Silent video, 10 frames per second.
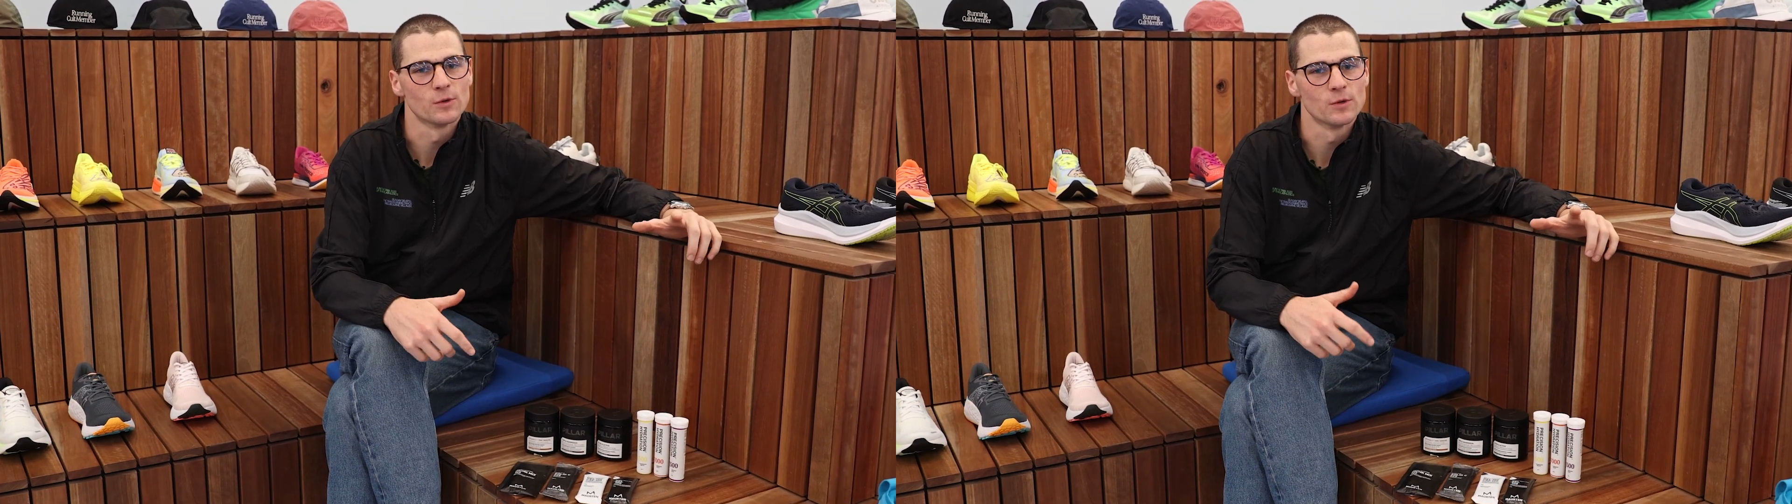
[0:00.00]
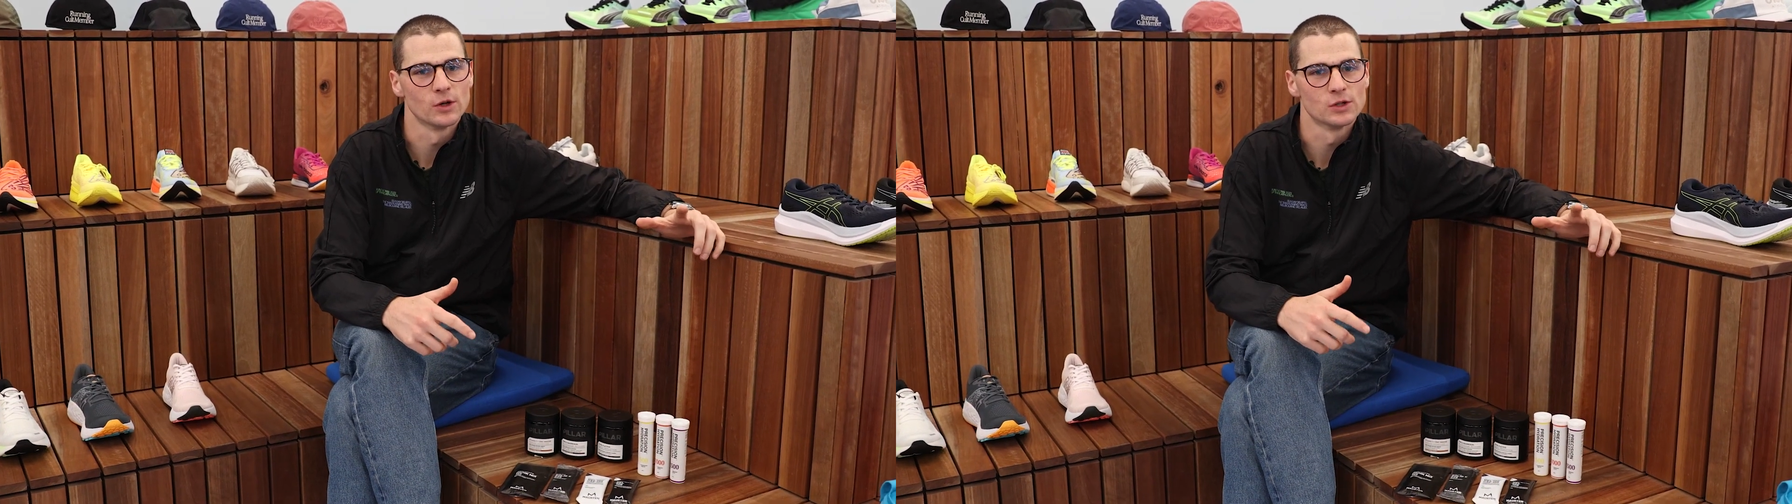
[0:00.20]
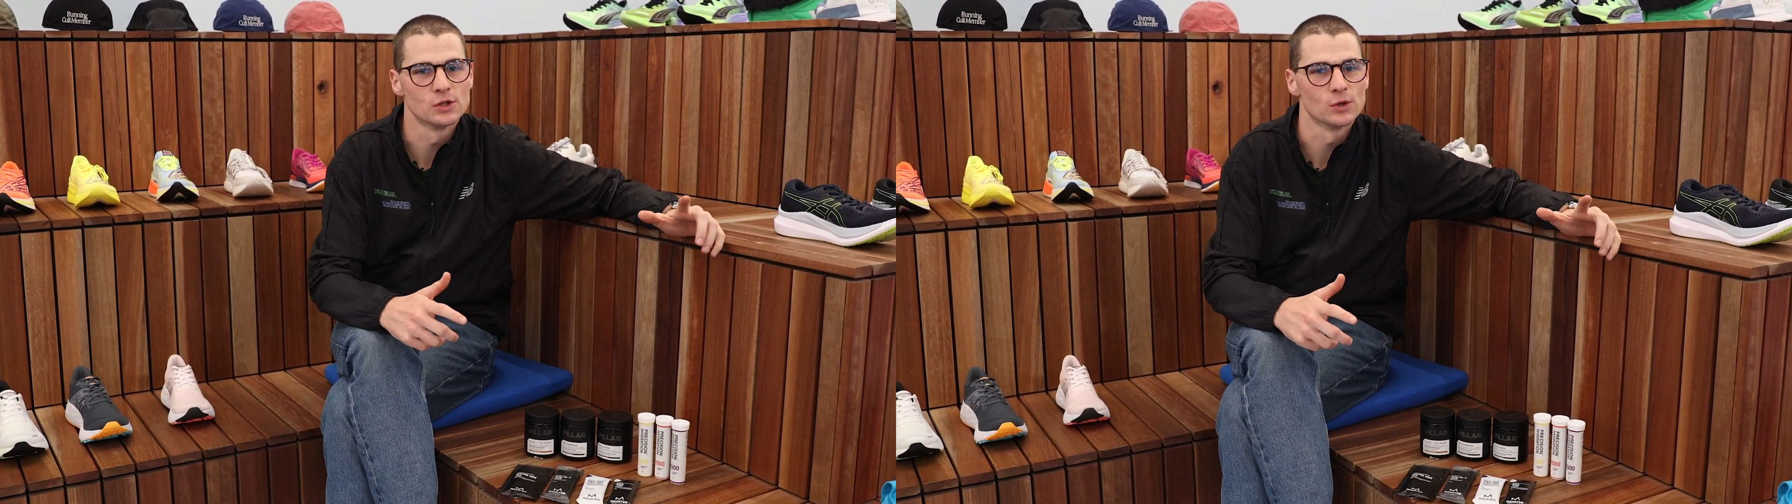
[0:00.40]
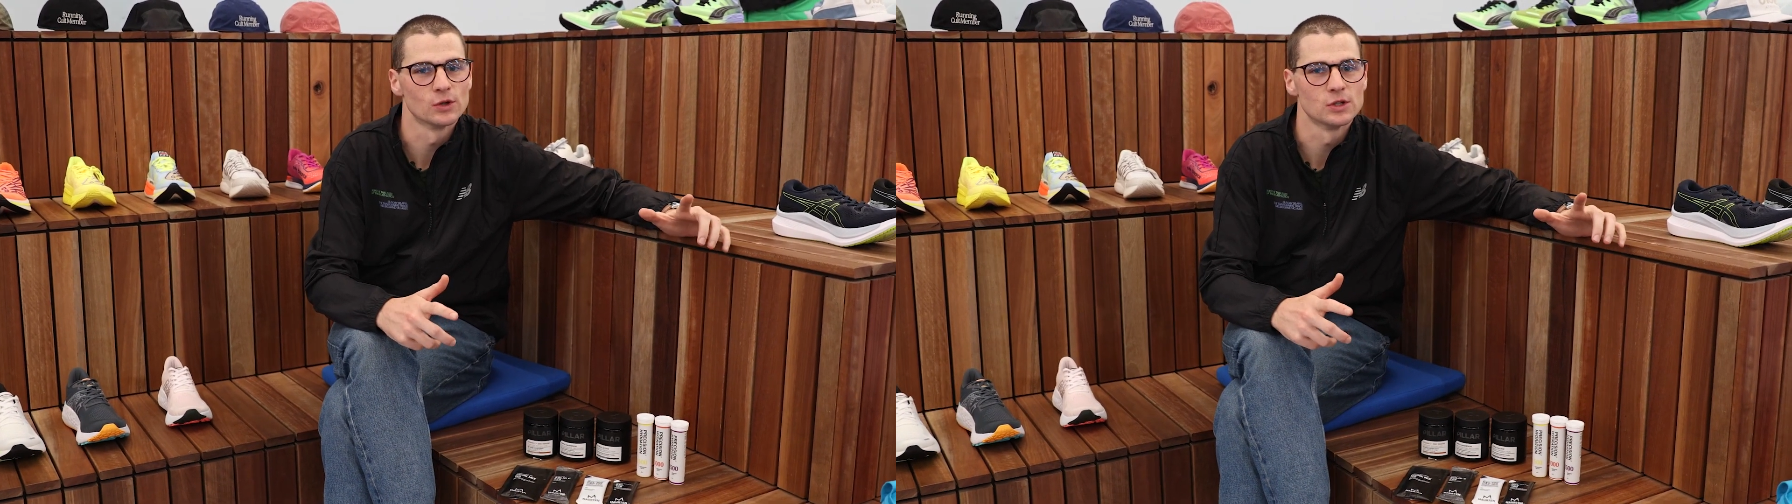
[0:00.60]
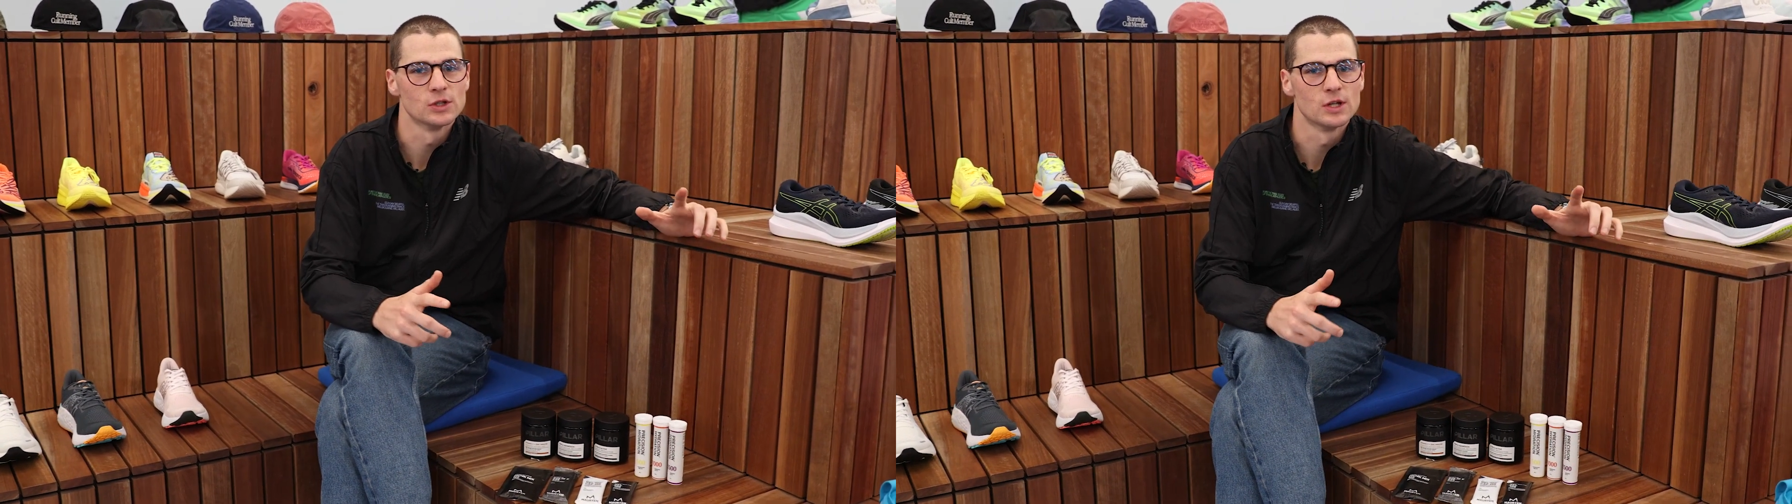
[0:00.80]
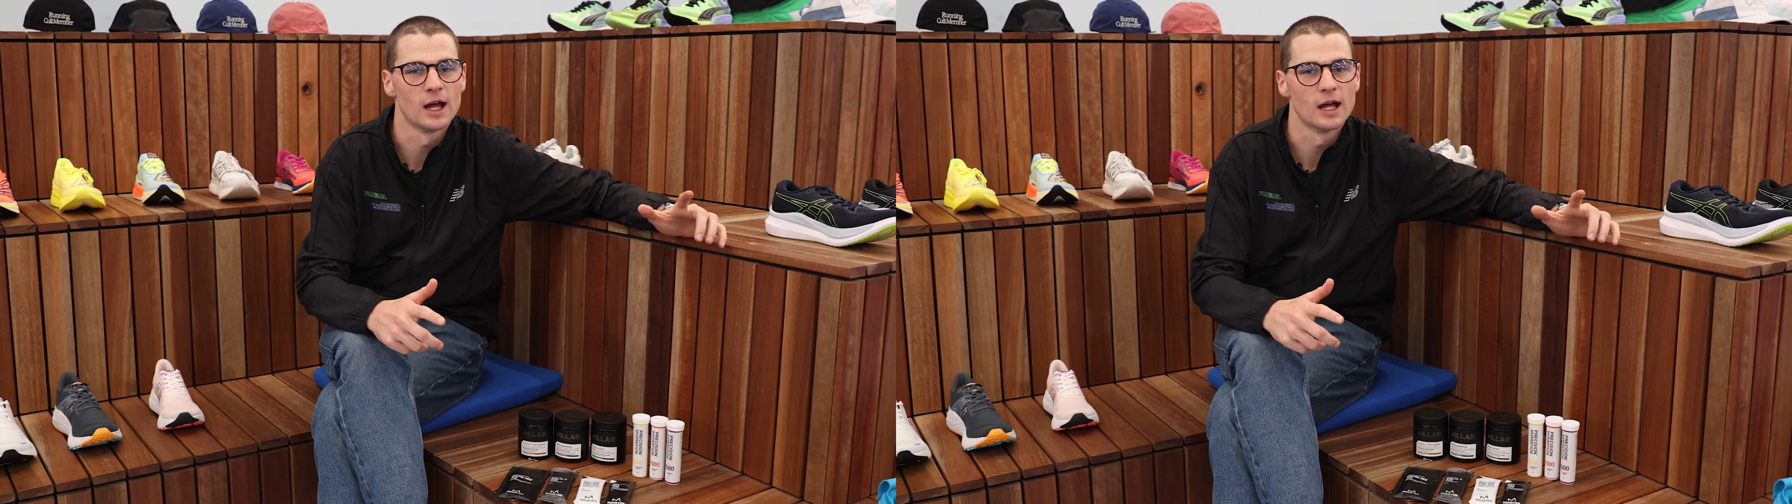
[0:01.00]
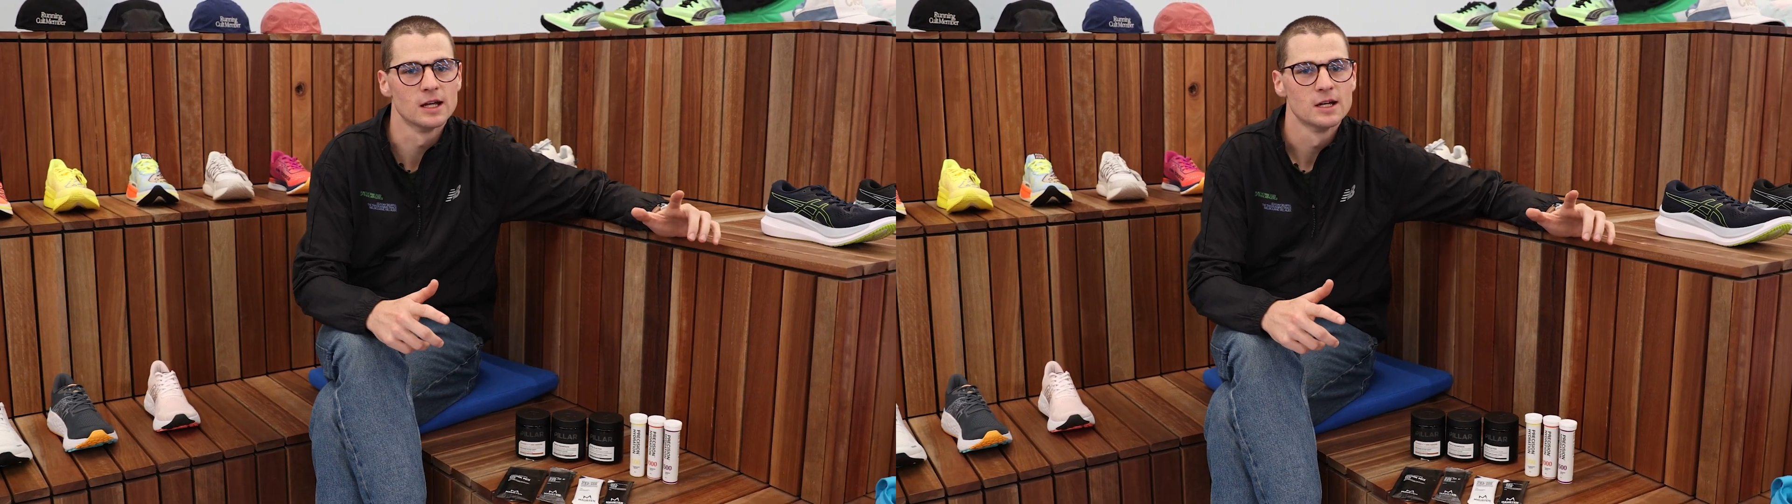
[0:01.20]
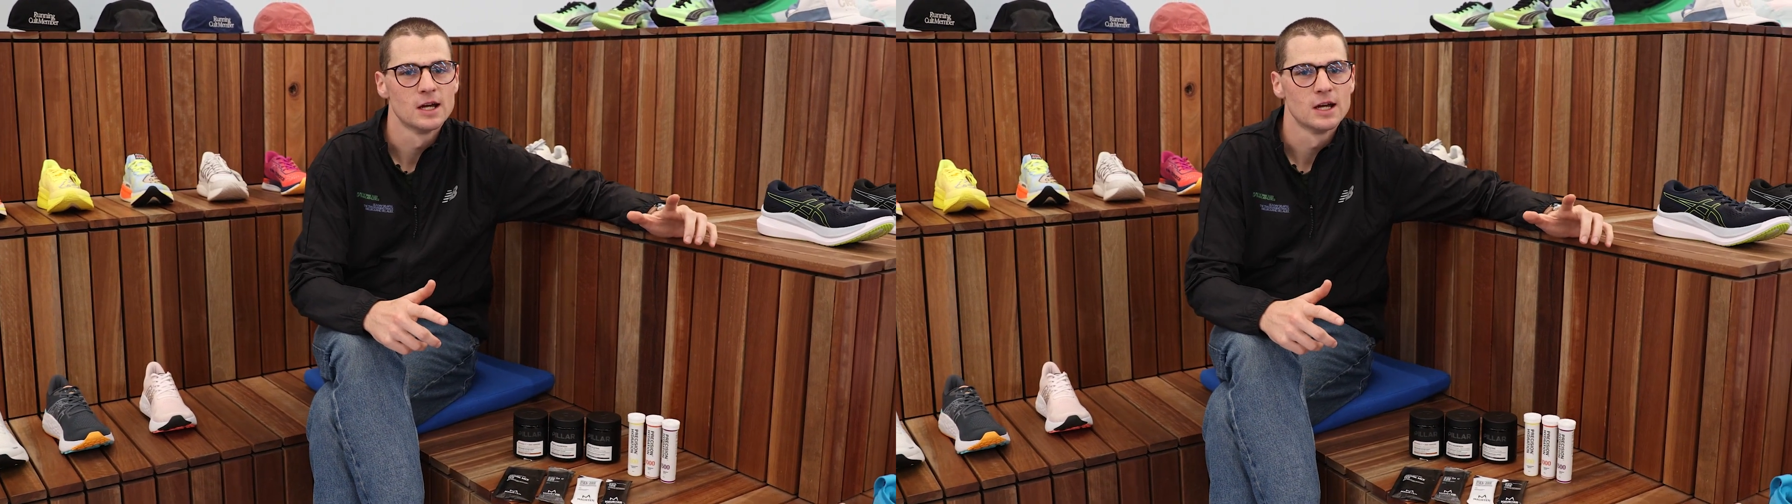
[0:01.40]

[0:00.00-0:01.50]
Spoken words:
we wanted to talk to you today